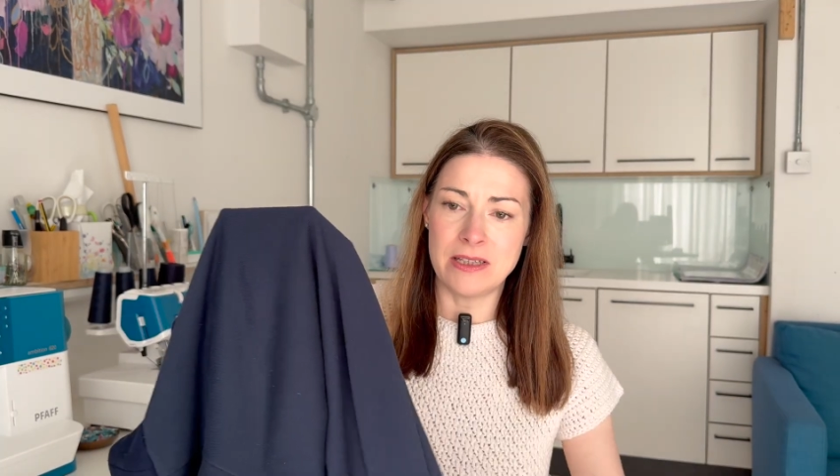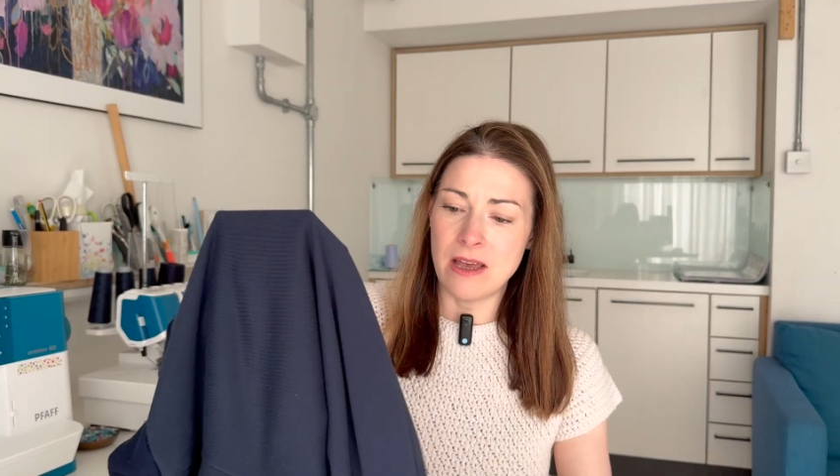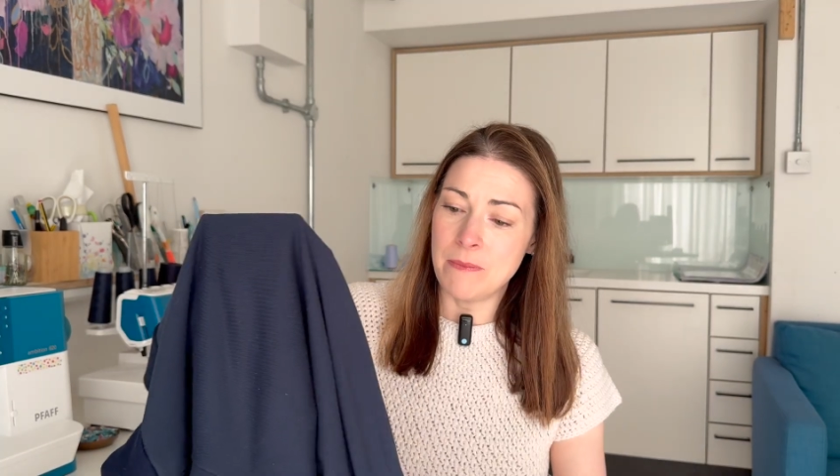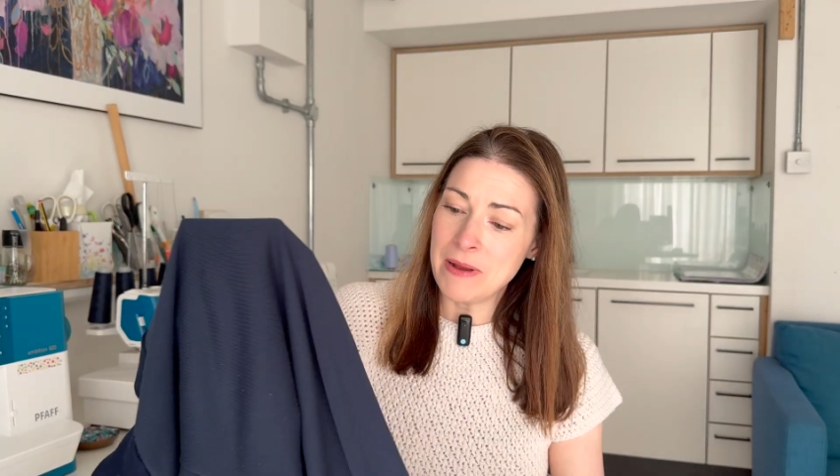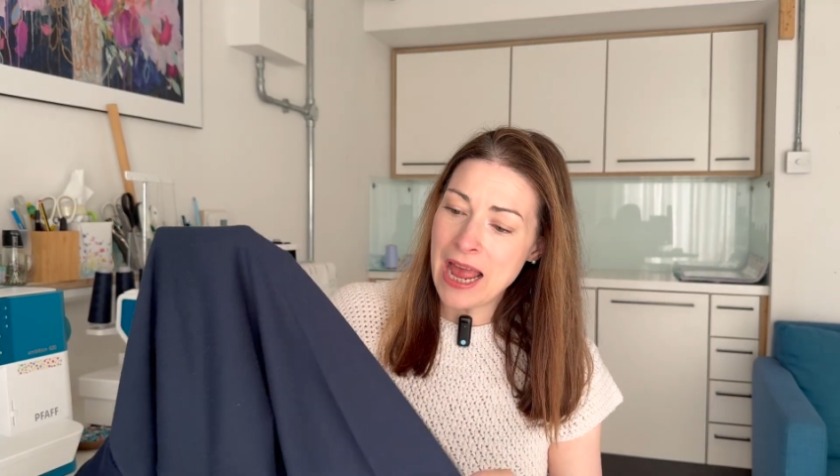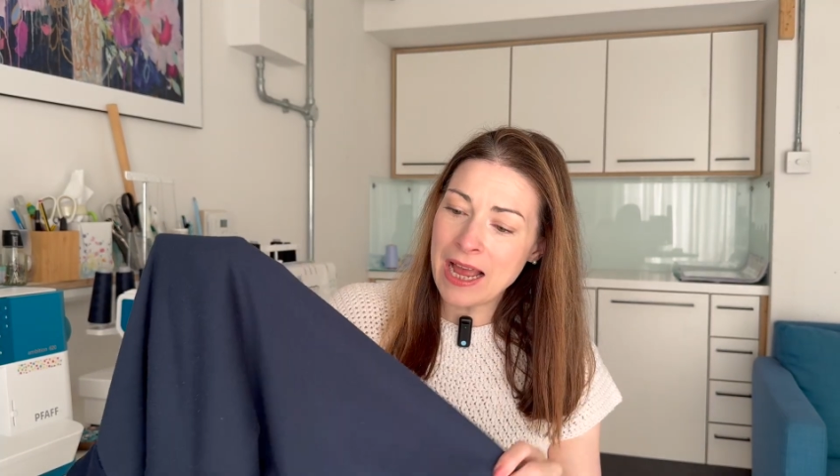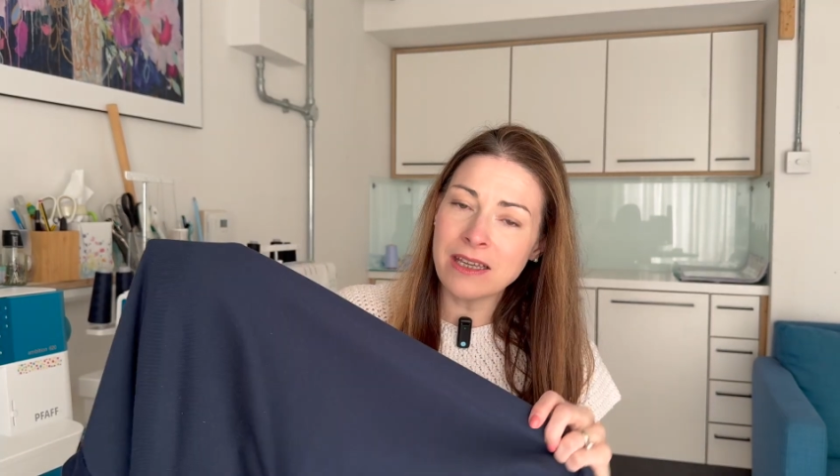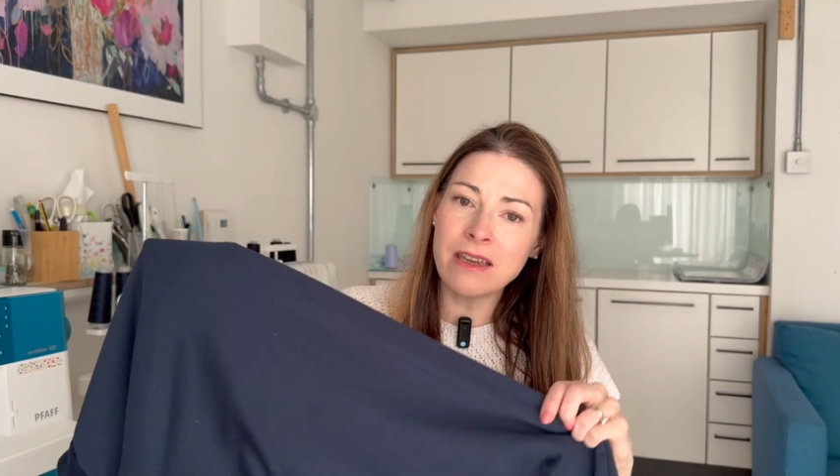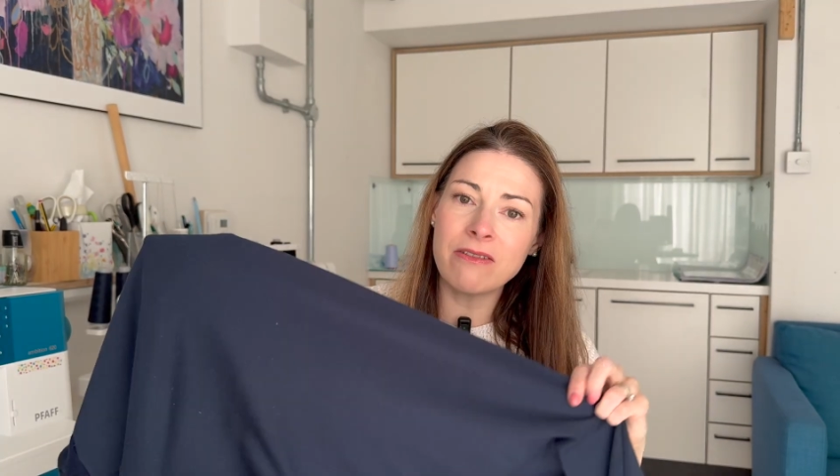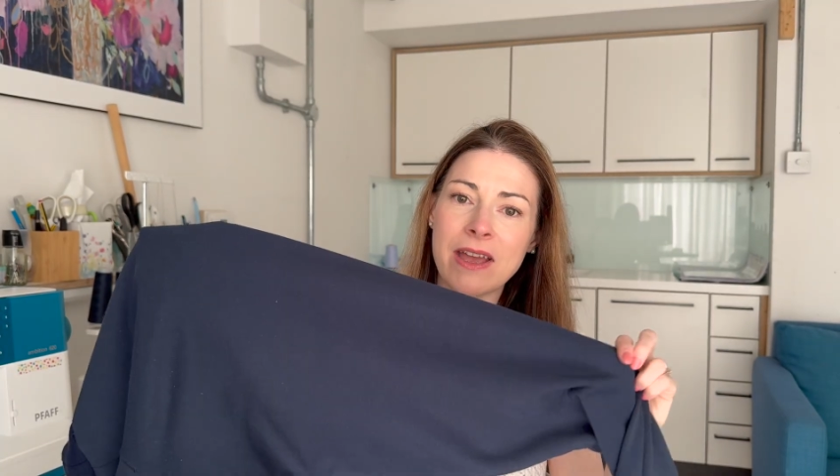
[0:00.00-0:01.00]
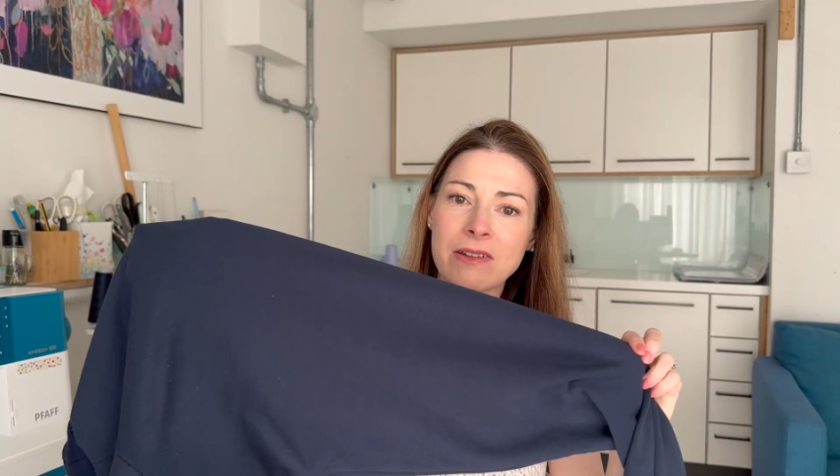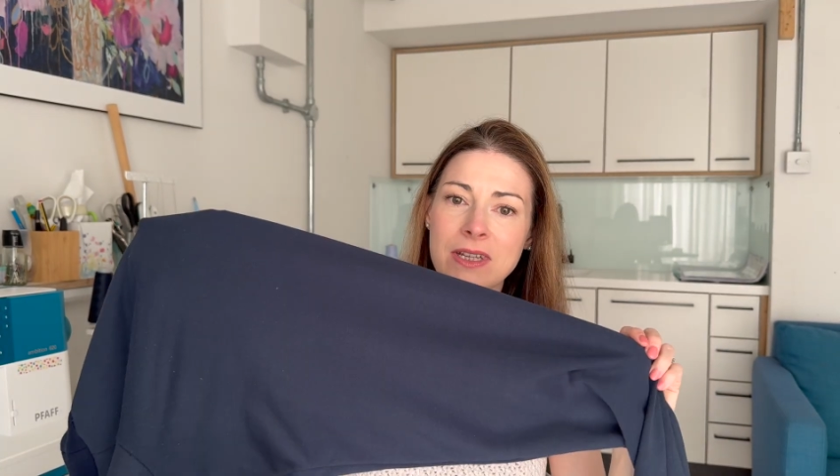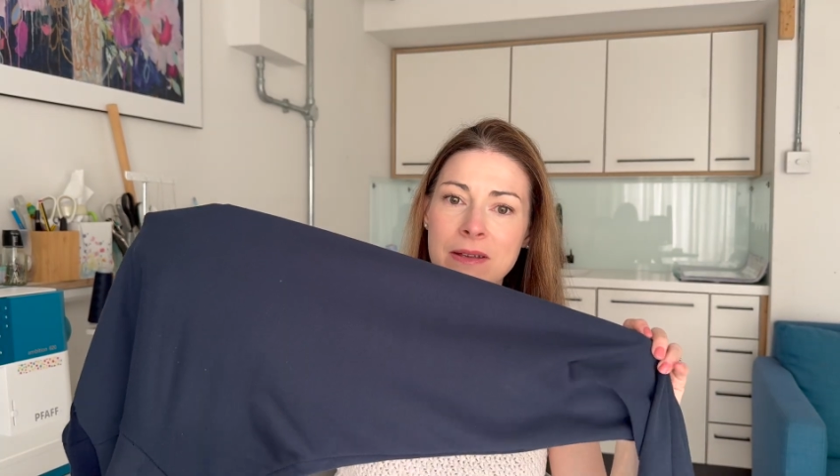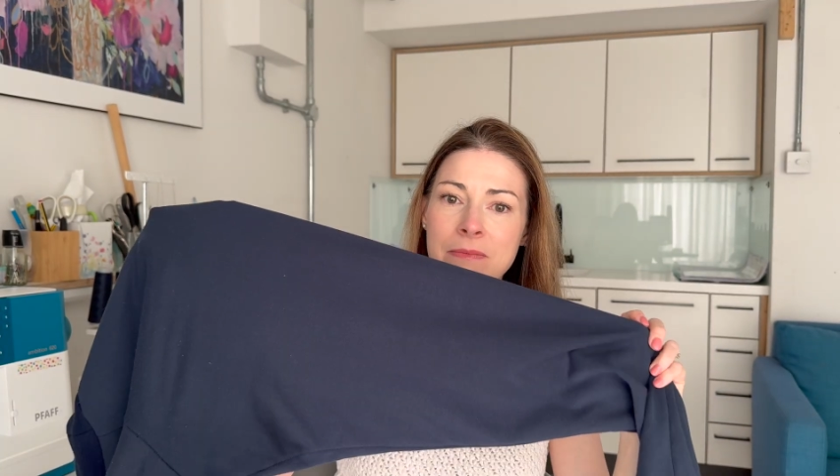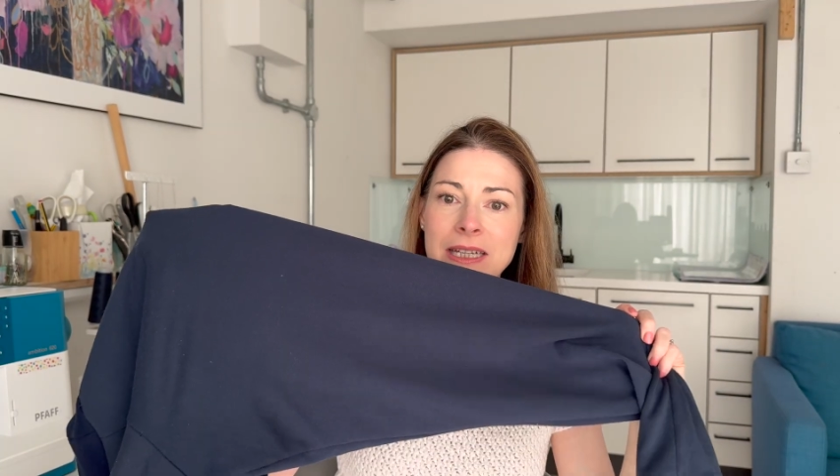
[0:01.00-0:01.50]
They have been hanging around in my